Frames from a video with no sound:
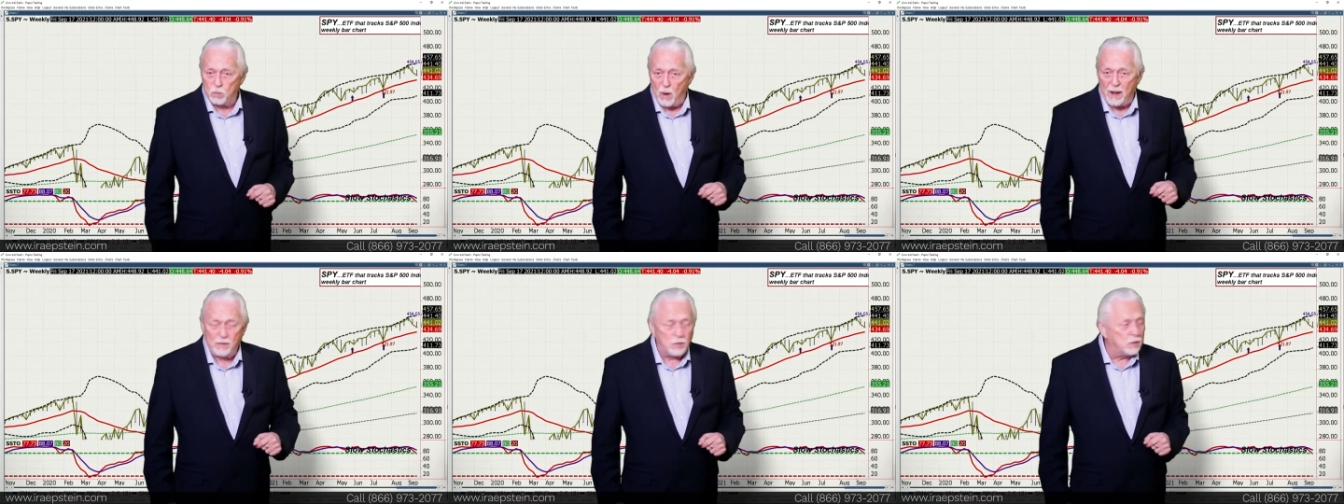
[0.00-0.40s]

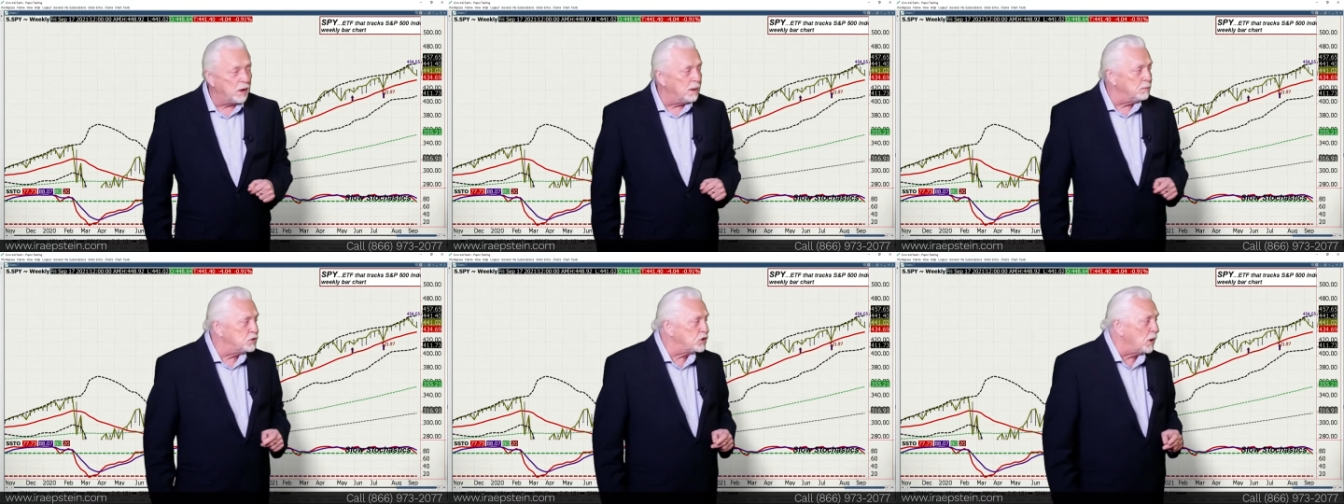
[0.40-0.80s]
right
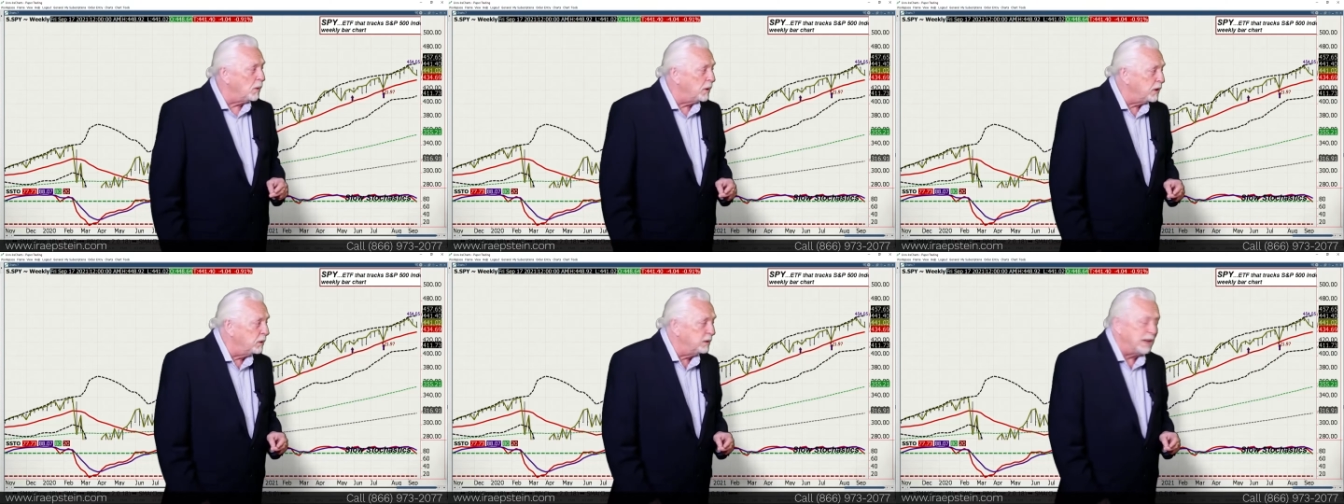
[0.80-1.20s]
that I'm
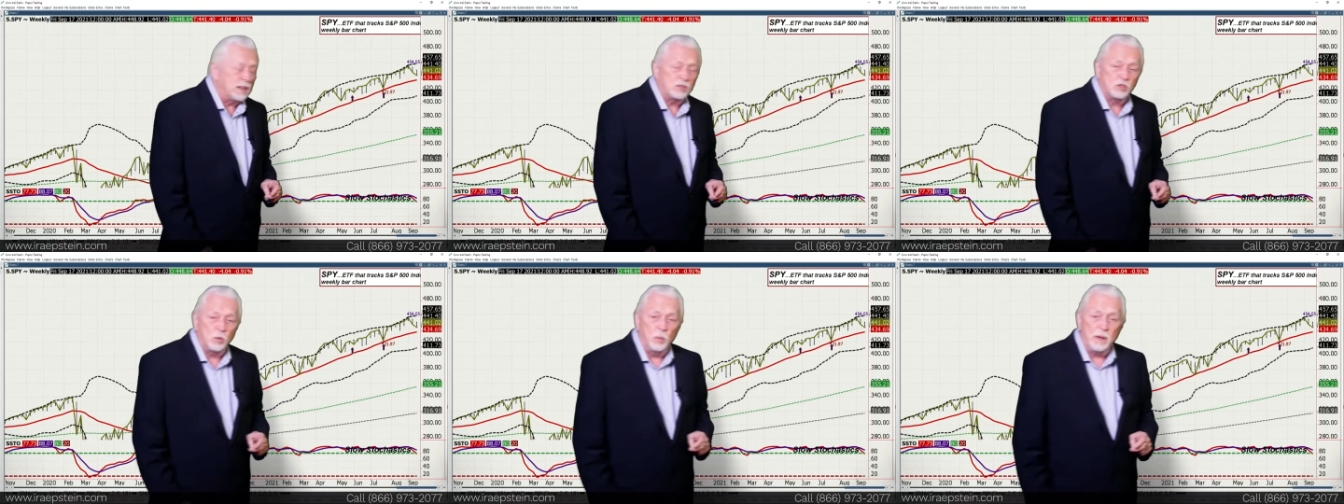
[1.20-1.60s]
showing you, and
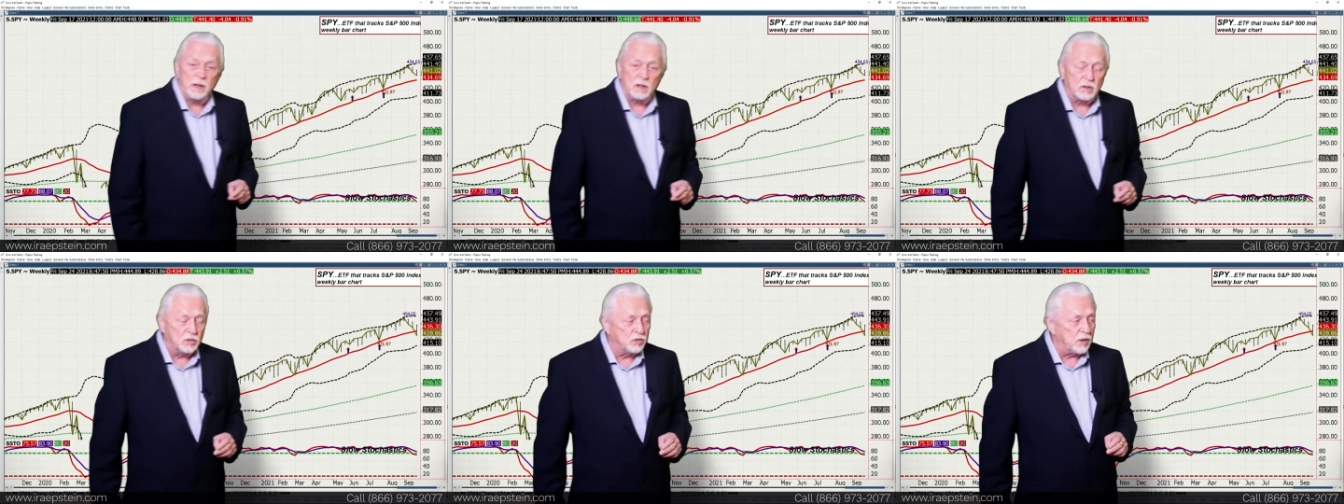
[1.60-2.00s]
that's the
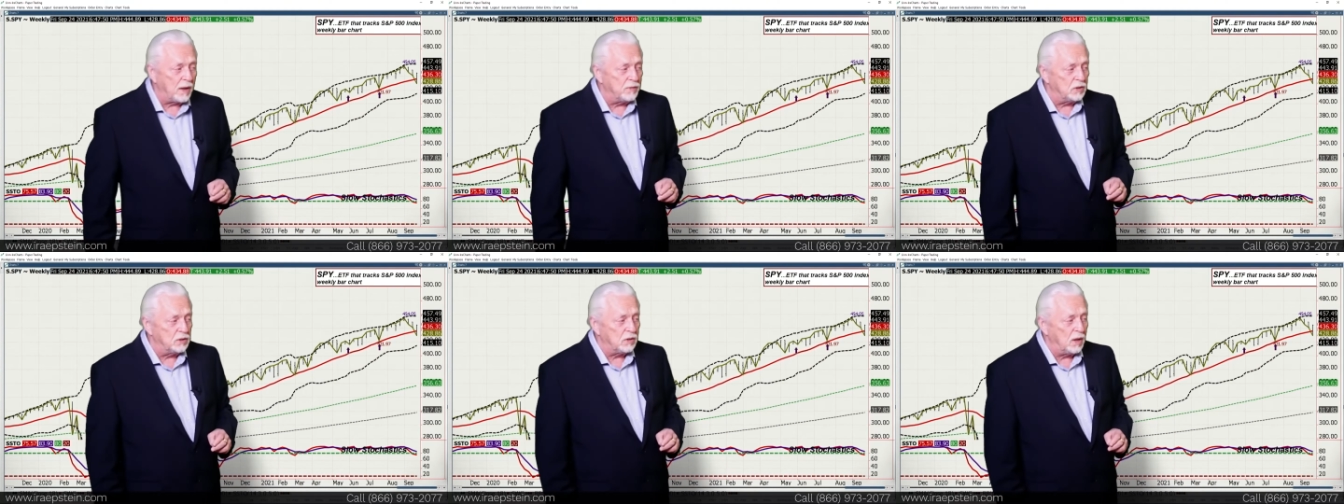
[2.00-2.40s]
week of the
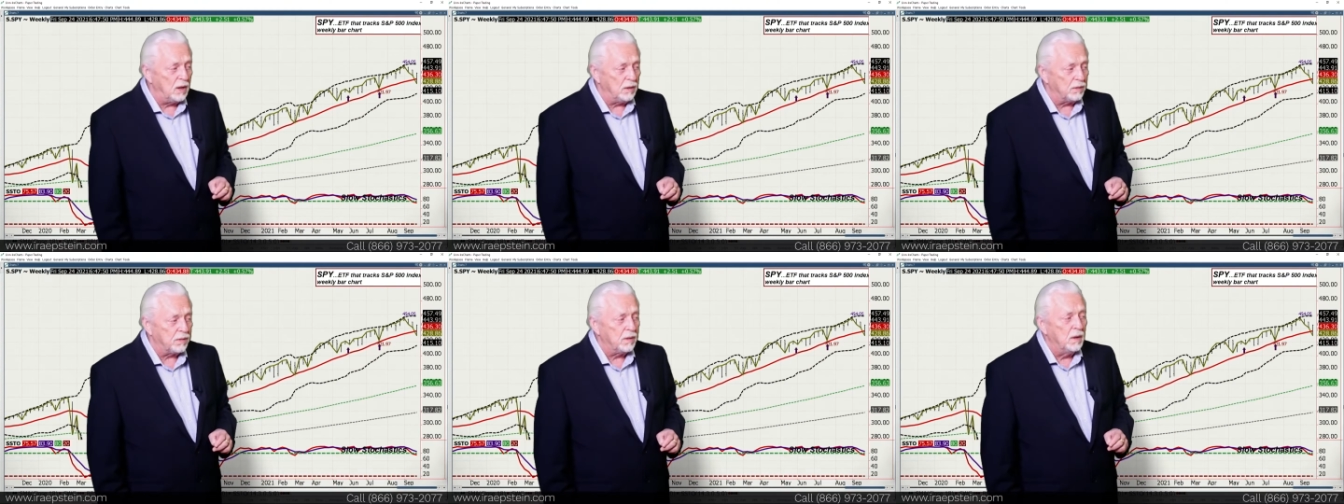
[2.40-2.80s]

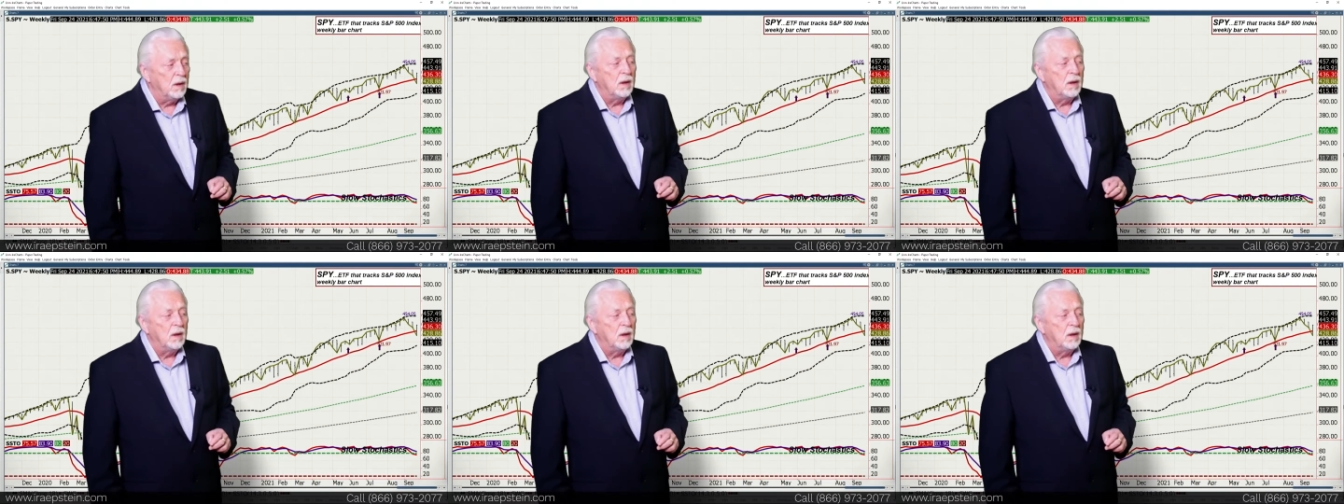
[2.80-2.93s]
17th.